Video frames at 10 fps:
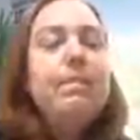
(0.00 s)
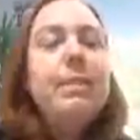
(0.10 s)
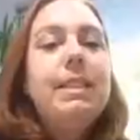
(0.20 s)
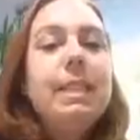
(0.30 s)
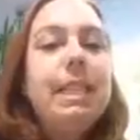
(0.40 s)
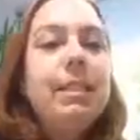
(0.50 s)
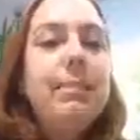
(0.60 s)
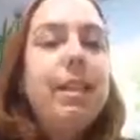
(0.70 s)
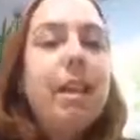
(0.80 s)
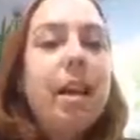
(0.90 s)
am excited
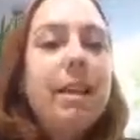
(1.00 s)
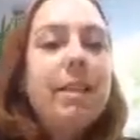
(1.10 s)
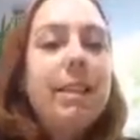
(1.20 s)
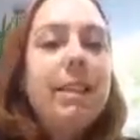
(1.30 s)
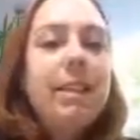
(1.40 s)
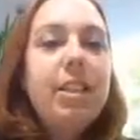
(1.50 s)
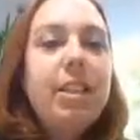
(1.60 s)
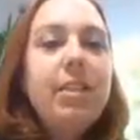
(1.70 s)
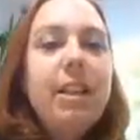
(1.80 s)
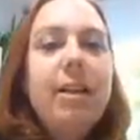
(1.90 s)
about the artifacts I chose.